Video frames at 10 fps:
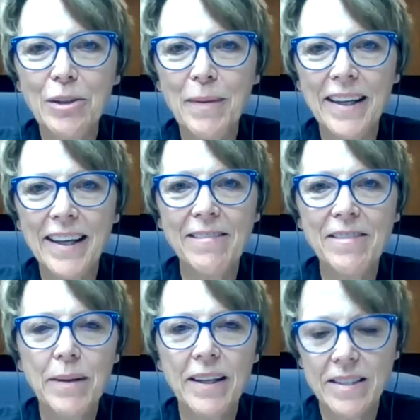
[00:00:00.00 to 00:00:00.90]
a little bit,
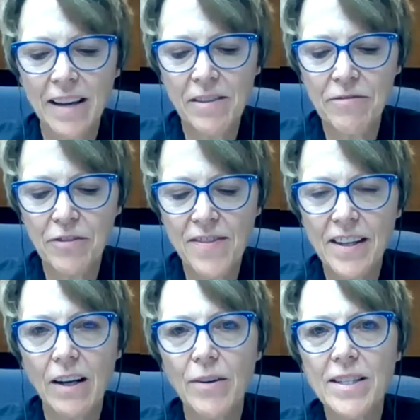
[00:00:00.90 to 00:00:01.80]
Kevin, because I have a friend
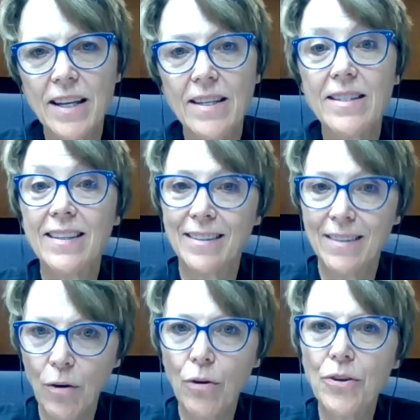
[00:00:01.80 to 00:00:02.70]
that always
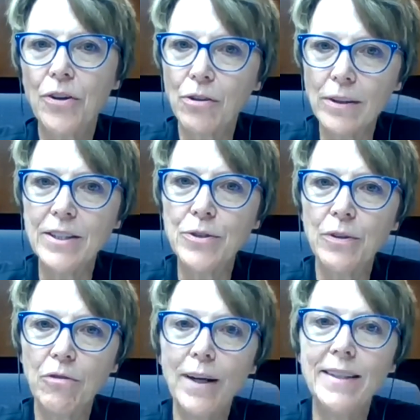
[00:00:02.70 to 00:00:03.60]
says, order early to
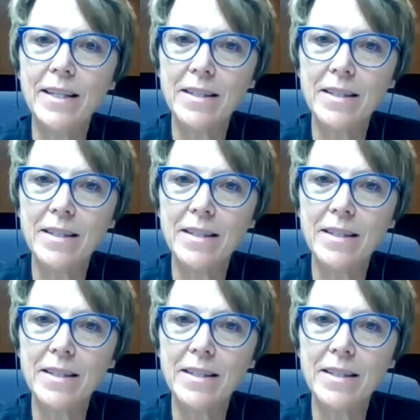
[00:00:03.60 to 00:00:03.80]
avoid